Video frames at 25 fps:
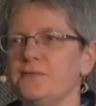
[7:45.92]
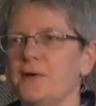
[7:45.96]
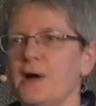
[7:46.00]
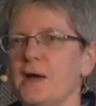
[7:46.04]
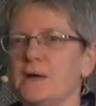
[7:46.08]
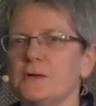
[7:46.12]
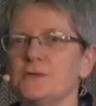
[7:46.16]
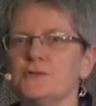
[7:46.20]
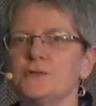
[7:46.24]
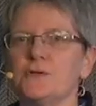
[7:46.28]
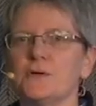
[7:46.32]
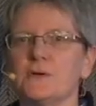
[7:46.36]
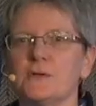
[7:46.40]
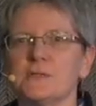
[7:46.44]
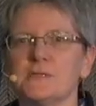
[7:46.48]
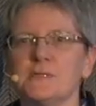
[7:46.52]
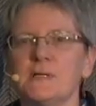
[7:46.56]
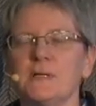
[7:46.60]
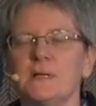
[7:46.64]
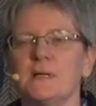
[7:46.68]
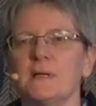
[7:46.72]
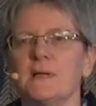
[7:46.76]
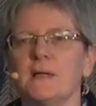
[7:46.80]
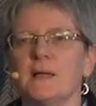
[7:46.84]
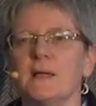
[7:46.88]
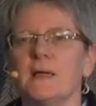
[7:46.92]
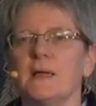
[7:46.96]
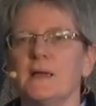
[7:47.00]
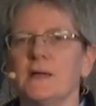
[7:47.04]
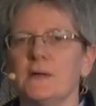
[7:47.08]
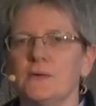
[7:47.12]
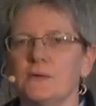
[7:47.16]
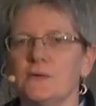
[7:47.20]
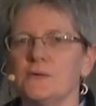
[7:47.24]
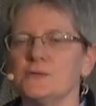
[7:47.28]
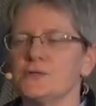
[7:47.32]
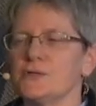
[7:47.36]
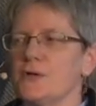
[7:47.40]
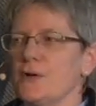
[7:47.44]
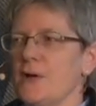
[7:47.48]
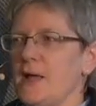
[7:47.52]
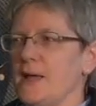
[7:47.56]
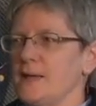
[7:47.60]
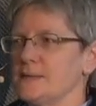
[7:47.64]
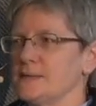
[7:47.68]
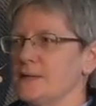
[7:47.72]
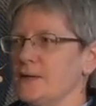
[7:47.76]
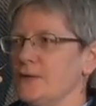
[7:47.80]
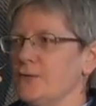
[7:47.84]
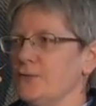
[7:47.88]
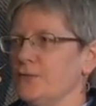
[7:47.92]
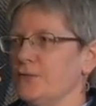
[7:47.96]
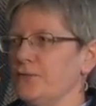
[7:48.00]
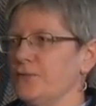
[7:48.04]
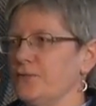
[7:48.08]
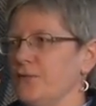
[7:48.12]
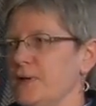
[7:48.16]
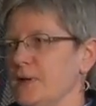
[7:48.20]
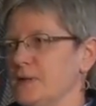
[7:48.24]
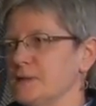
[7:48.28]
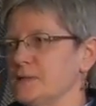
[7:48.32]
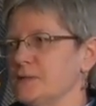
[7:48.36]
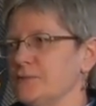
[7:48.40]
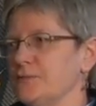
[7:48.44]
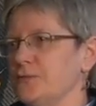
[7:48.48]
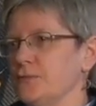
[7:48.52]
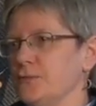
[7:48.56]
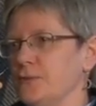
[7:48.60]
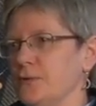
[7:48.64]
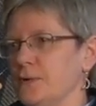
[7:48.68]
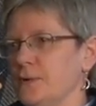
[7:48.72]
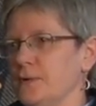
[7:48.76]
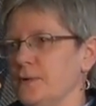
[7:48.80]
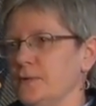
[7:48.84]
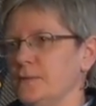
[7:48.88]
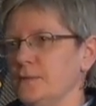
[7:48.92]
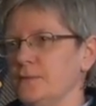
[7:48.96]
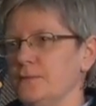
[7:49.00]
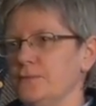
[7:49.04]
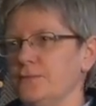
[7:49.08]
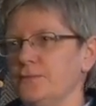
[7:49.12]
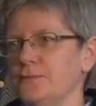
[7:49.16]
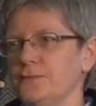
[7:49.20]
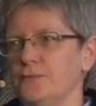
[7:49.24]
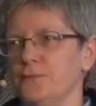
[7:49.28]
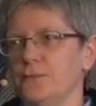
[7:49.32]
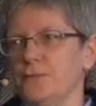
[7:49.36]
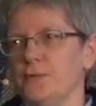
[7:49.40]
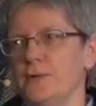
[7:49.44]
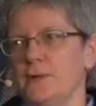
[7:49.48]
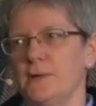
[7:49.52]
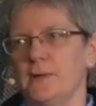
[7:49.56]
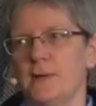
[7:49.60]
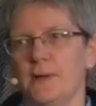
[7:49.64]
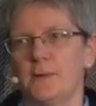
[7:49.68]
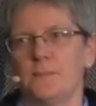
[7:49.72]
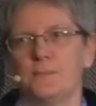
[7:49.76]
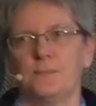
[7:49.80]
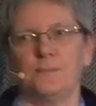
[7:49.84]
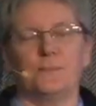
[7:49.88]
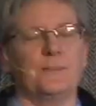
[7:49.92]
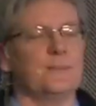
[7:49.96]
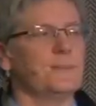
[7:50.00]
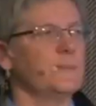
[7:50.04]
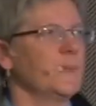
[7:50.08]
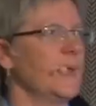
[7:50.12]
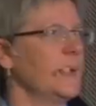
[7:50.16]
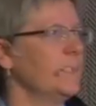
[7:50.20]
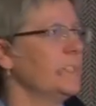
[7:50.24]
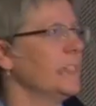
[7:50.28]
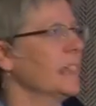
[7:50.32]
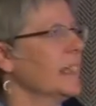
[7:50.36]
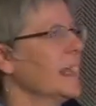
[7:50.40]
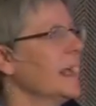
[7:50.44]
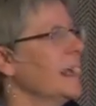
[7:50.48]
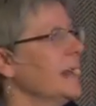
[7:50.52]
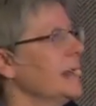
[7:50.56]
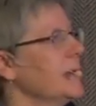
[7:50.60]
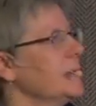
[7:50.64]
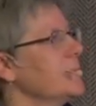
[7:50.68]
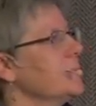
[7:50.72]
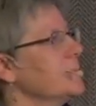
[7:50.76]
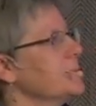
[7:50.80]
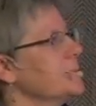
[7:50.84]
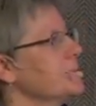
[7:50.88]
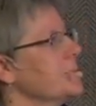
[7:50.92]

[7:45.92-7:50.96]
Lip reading: phytotoxic, it also has health effects for the applicator.